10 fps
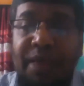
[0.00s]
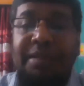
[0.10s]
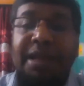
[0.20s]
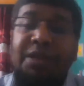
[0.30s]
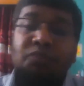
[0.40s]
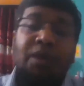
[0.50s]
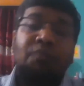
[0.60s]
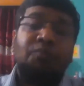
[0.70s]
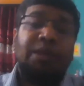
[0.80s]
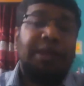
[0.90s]
And that is why
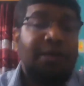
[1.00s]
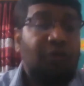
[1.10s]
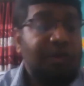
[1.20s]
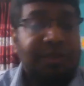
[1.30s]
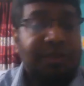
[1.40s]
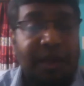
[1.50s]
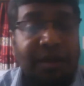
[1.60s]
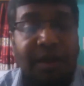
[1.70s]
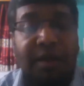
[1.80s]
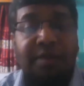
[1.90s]
we can consider
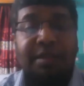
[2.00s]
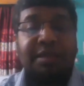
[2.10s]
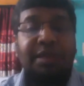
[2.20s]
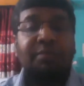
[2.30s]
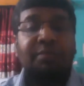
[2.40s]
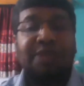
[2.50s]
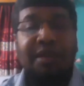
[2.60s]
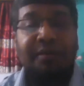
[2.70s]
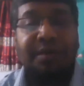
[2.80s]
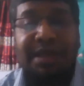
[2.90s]
the theme of
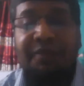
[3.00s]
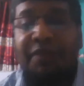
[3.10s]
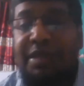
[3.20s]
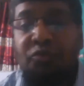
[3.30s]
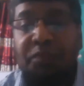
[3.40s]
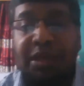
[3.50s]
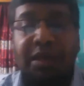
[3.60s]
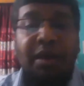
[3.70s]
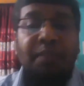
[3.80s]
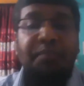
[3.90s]
slavery to
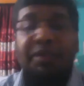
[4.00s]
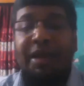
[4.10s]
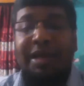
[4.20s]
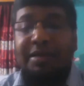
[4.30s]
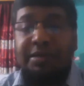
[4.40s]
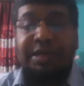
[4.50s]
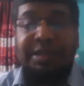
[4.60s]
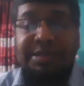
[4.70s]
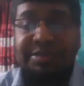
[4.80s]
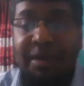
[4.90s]
be prevalent in
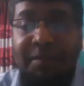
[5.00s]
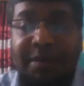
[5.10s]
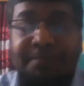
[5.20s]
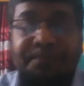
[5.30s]
this drama.